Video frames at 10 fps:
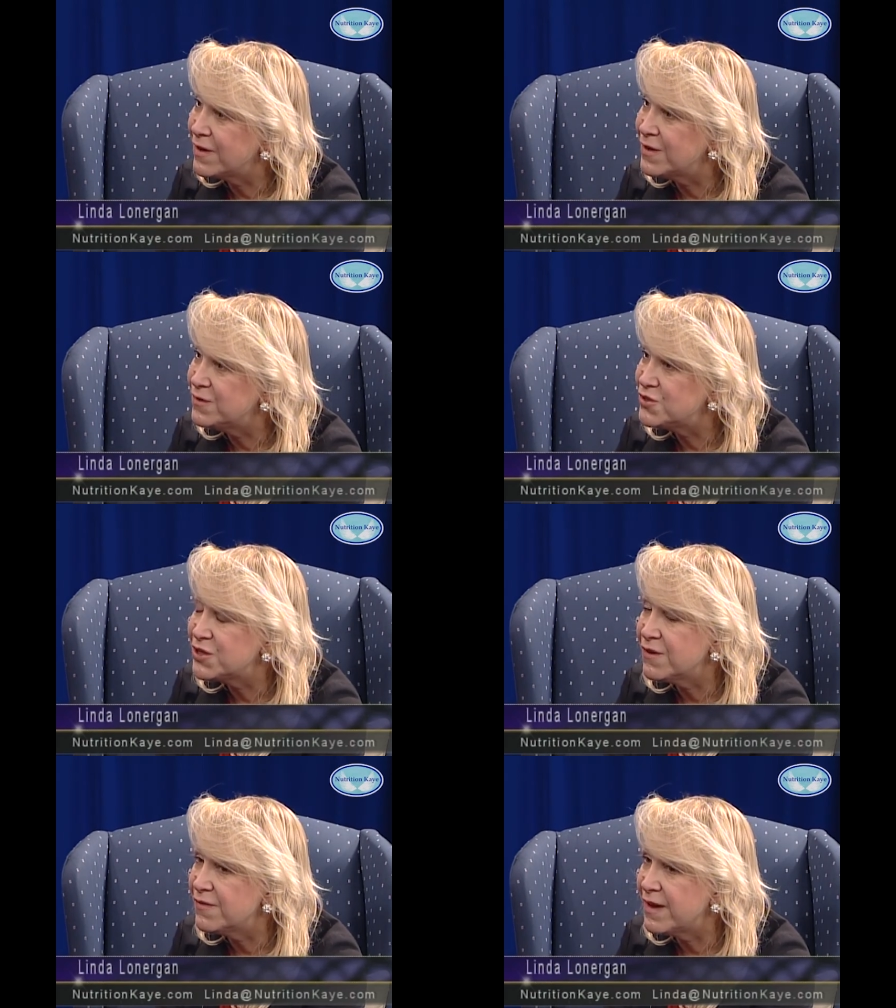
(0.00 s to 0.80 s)
And you
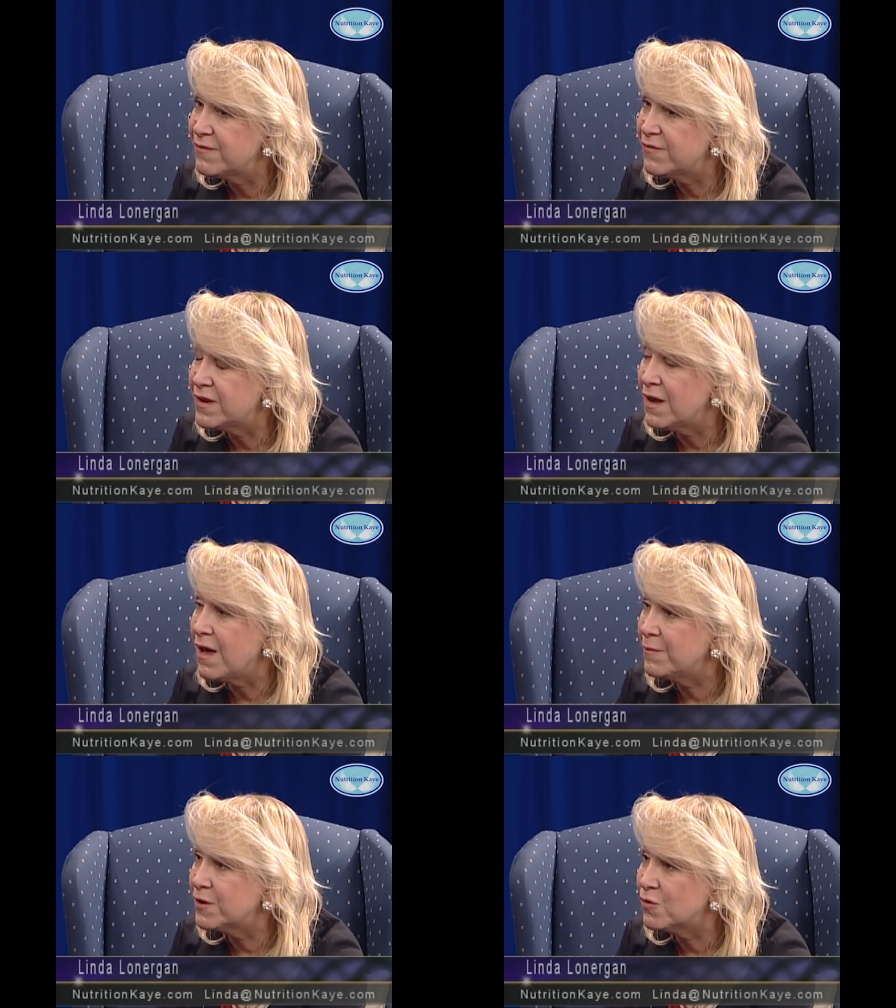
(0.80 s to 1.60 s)
shared that
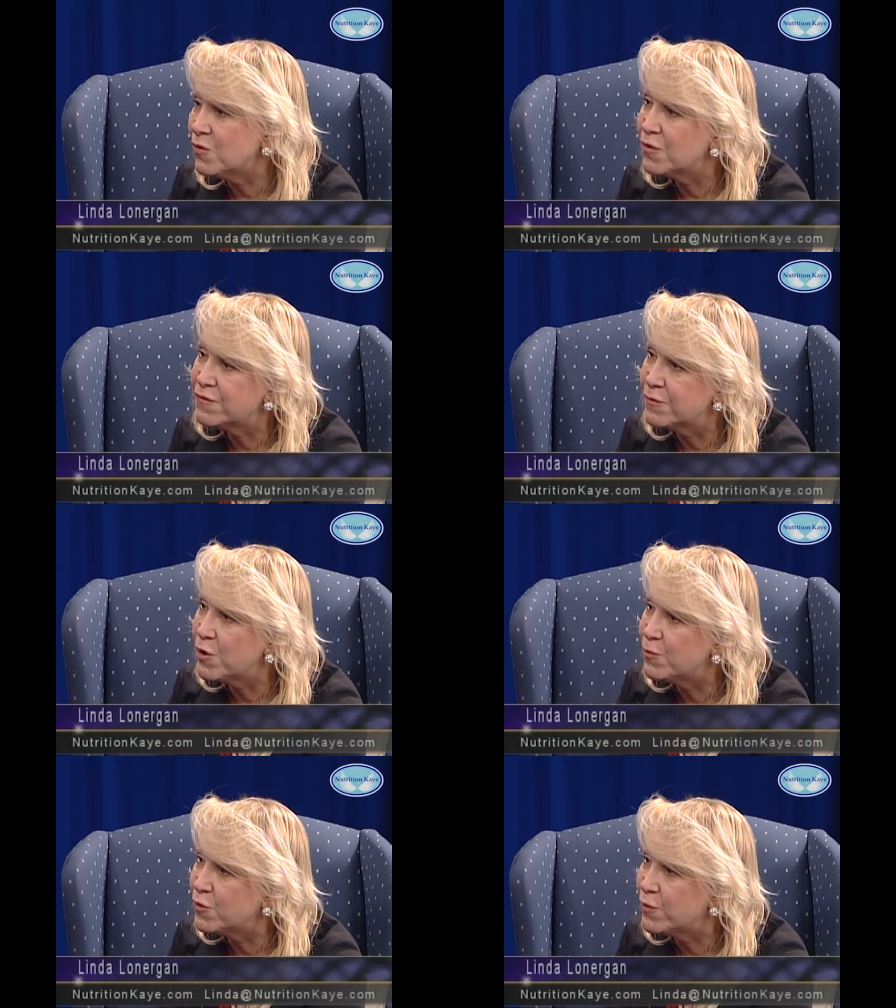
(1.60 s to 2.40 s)
phenomenal quote from
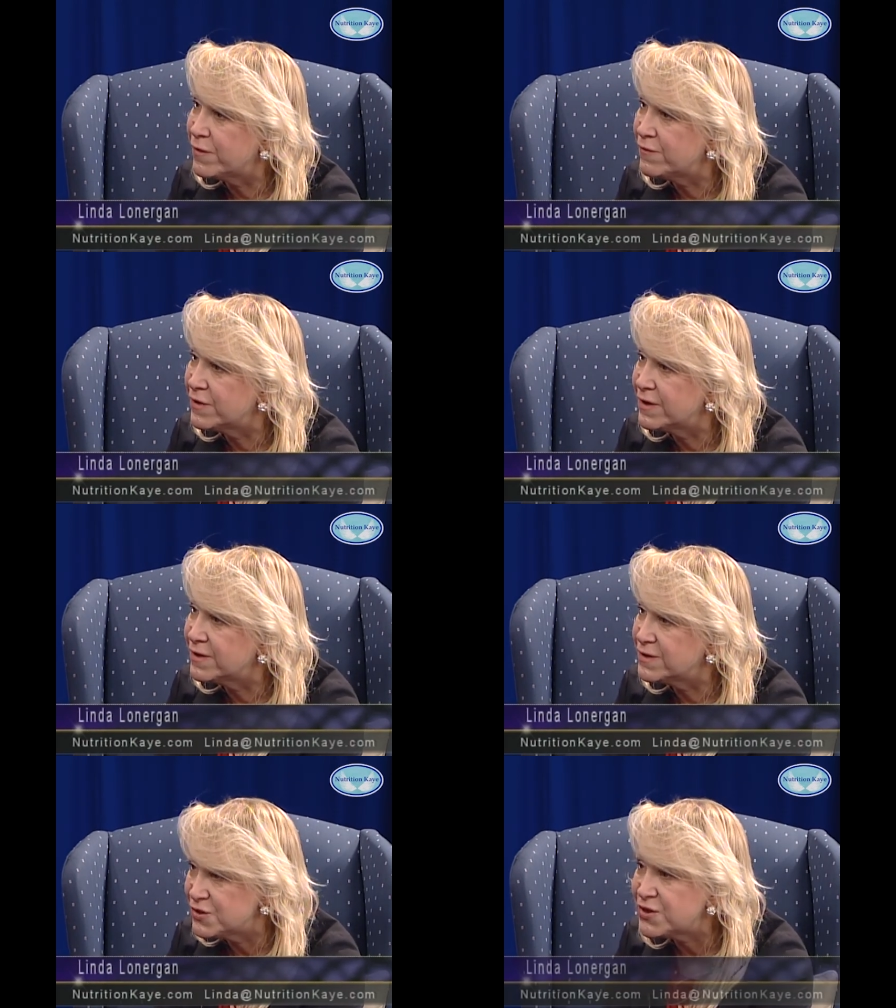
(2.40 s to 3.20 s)
Oprah Winfrey.
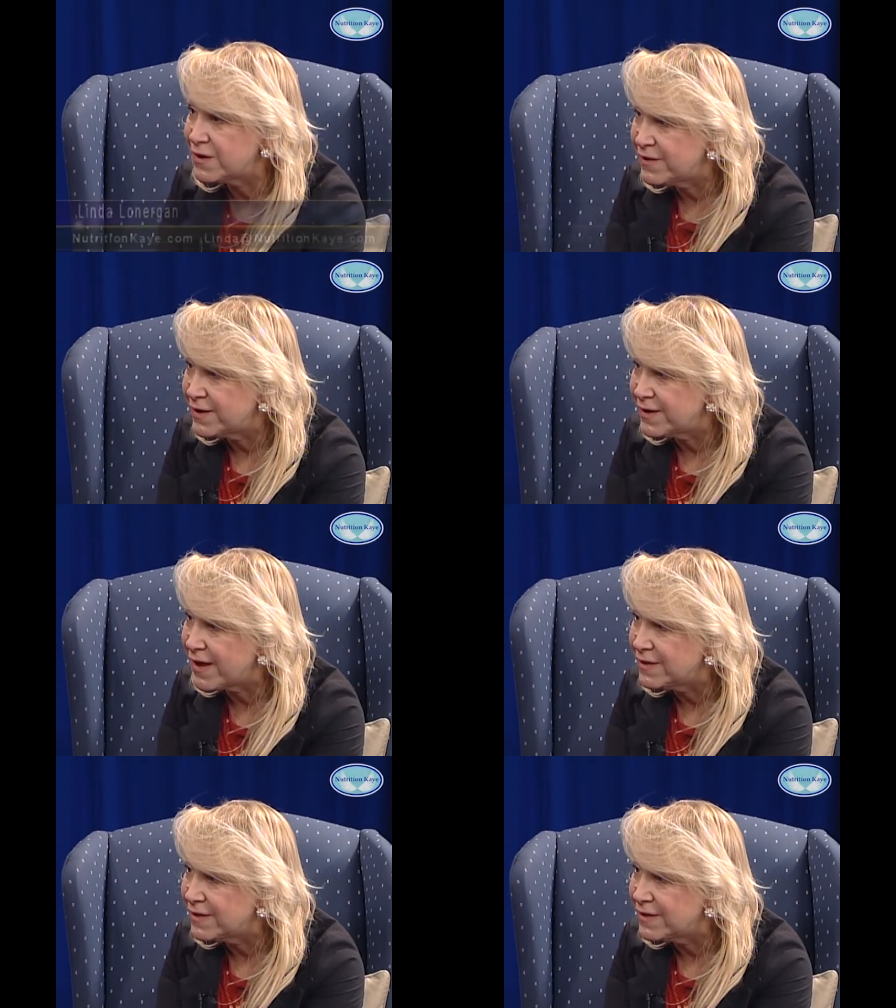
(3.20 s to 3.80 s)
Can you share that again?